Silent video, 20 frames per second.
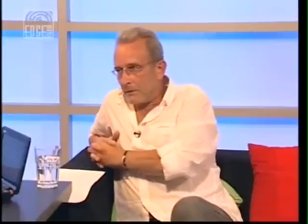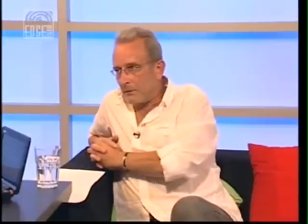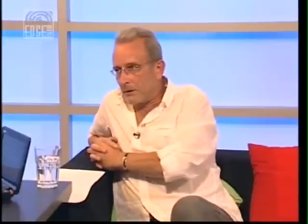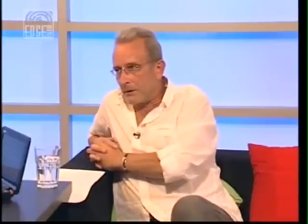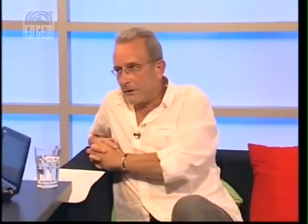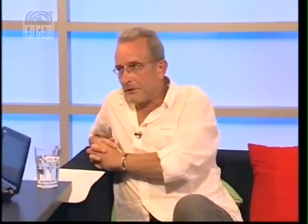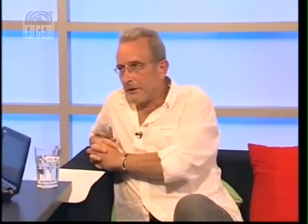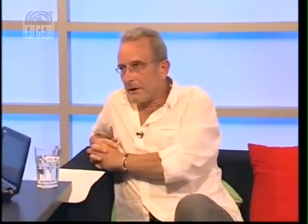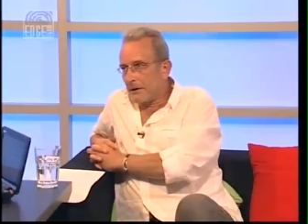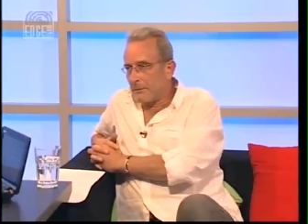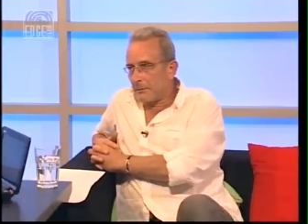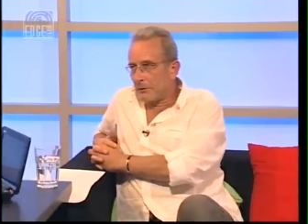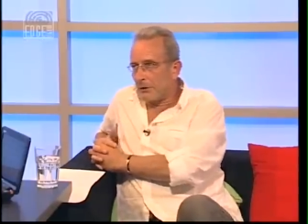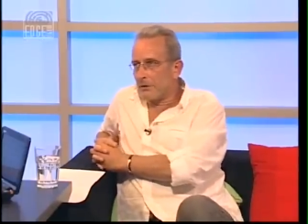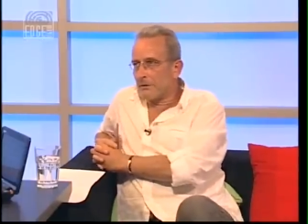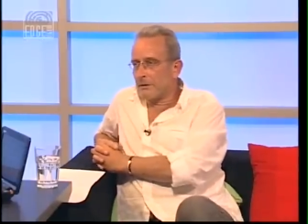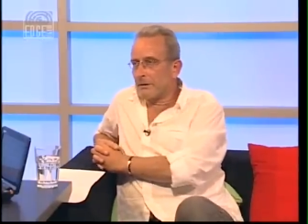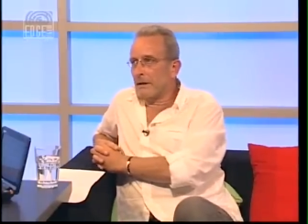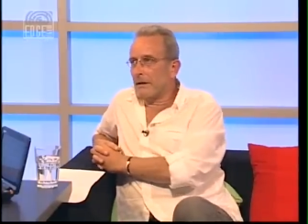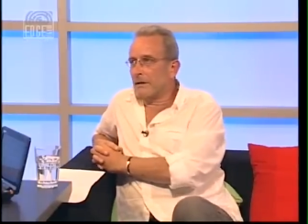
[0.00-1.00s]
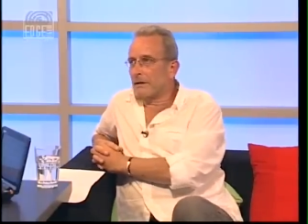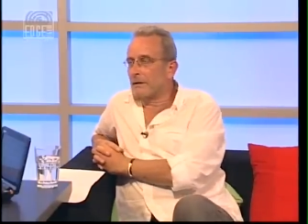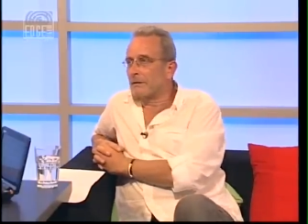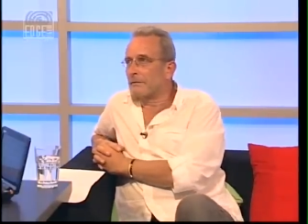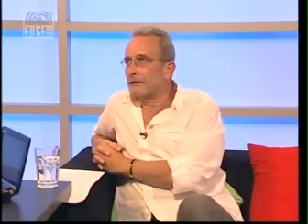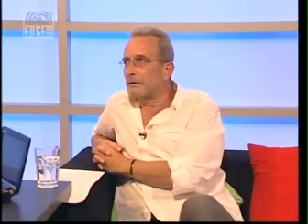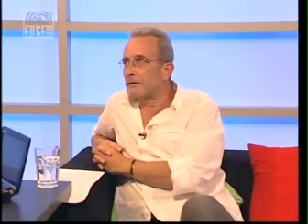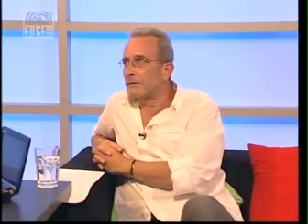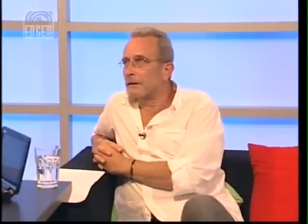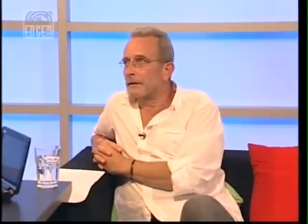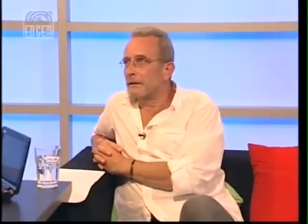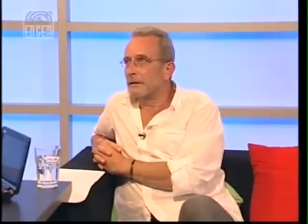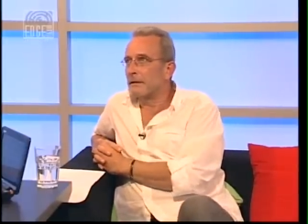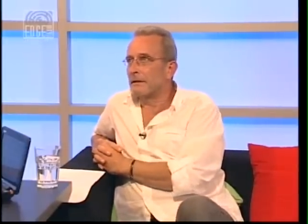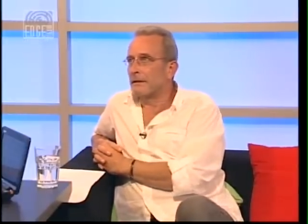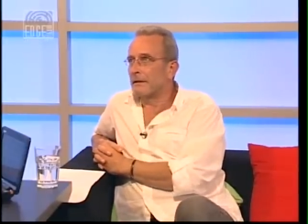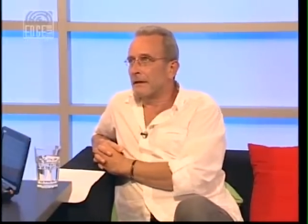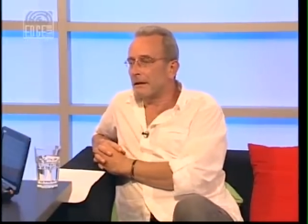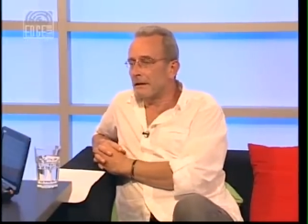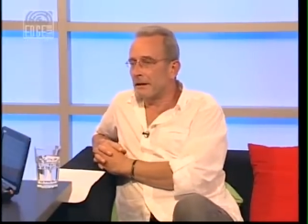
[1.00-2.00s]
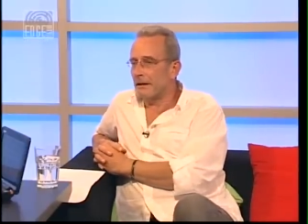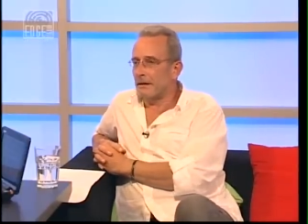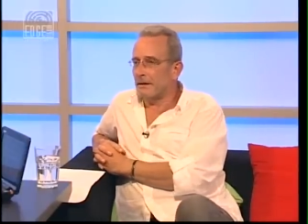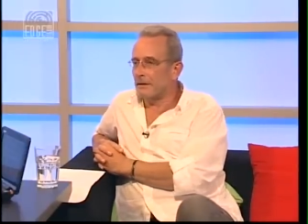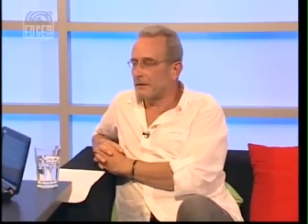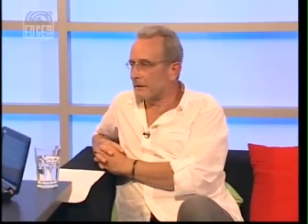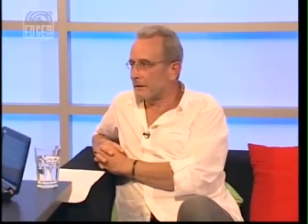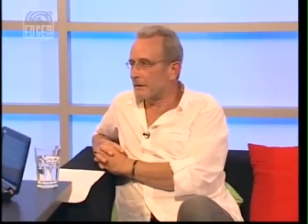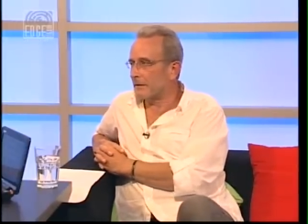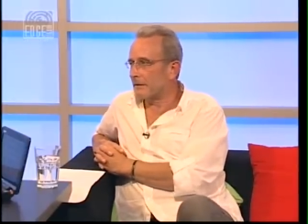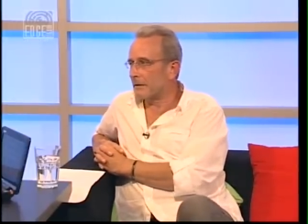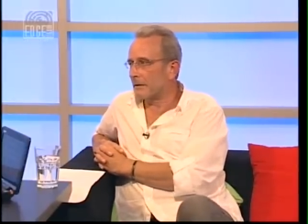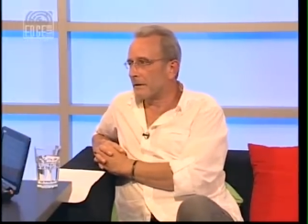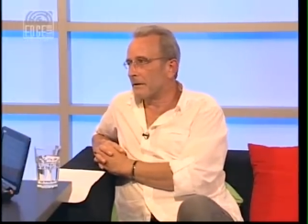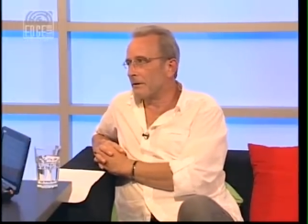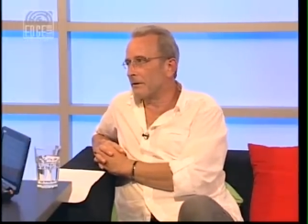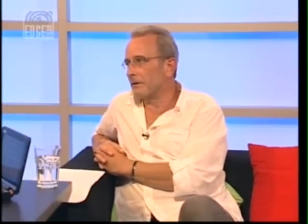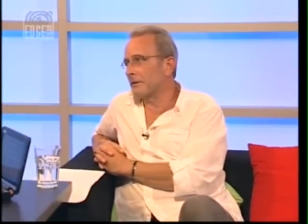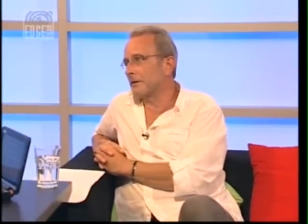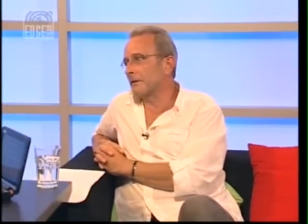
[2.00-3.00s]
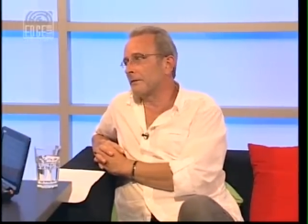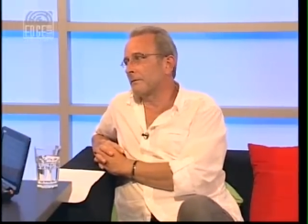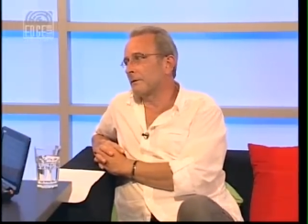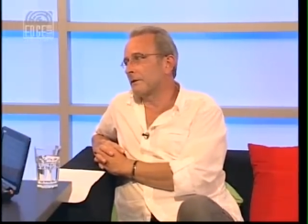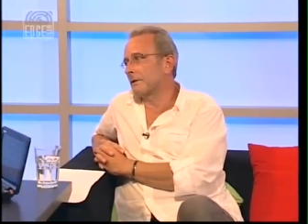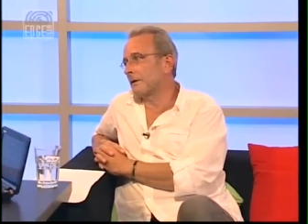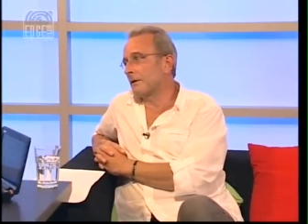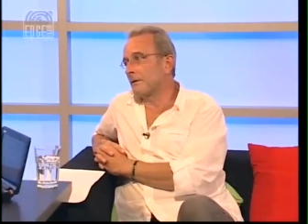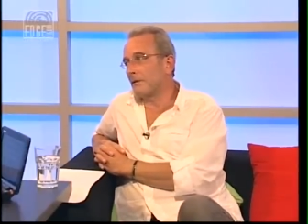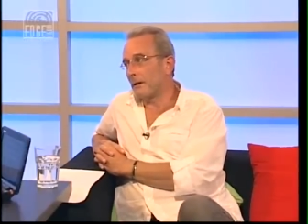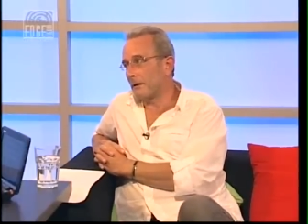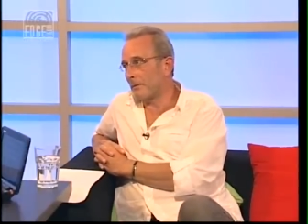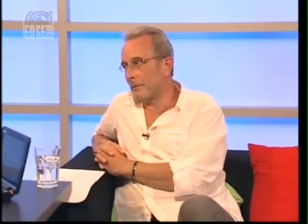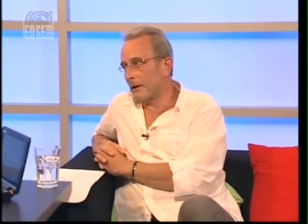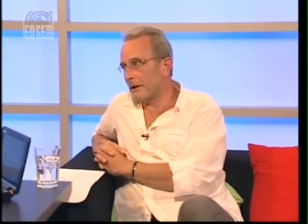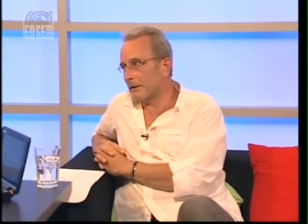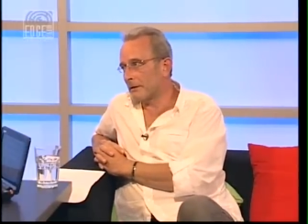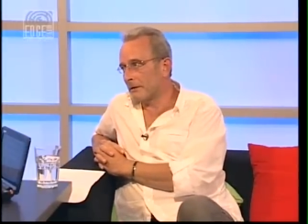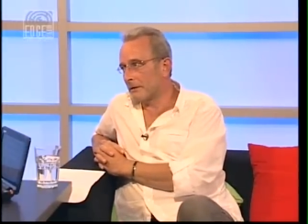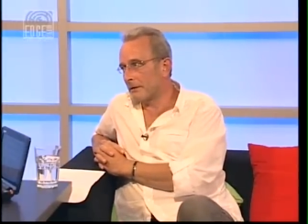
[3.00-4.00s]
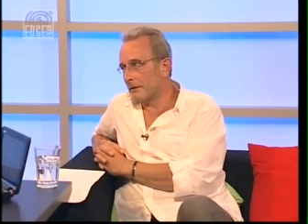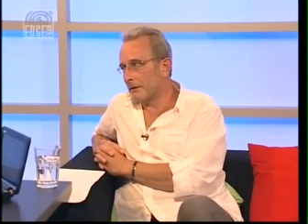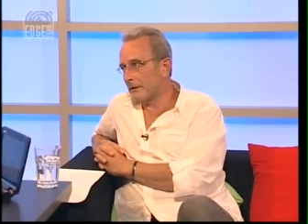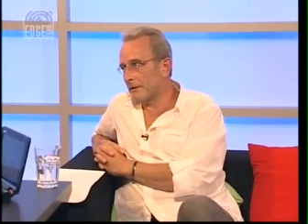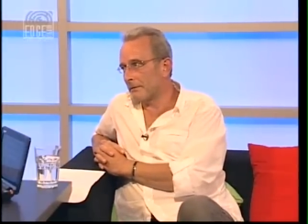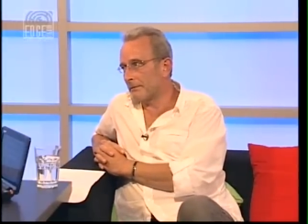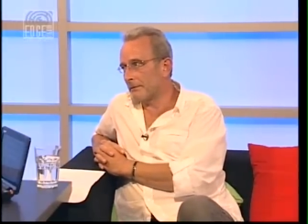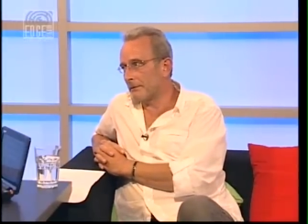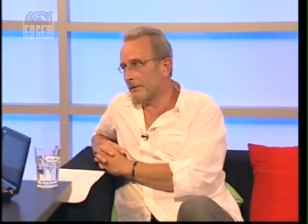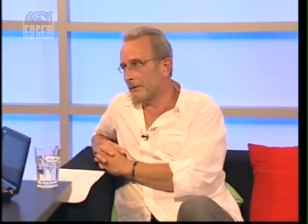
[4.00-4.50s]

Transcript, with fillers: Well, the very process of the, the Cynicists, as they call them, which go right back to the,